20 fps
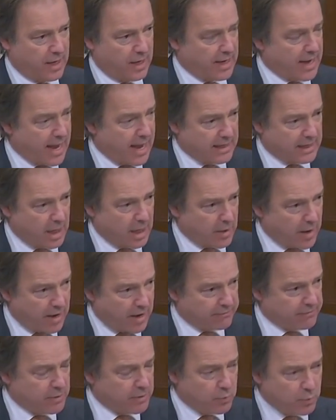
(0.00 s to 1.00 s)
I echo
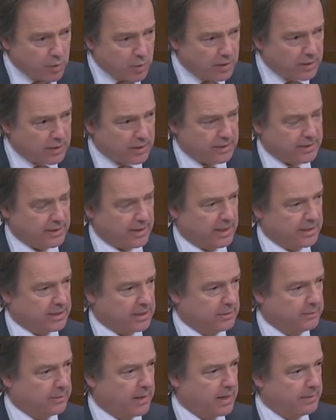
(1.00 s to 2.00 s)
every word
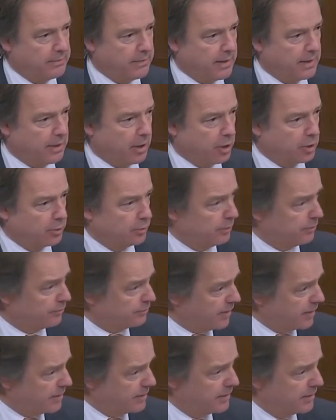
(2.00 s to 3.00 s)
uttered by my honourable
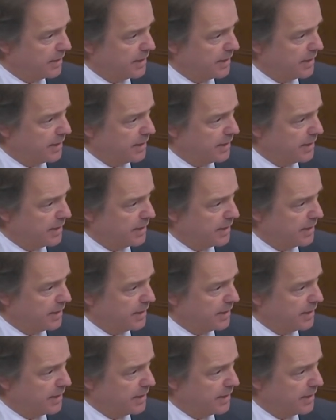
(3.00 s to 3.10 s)
friend,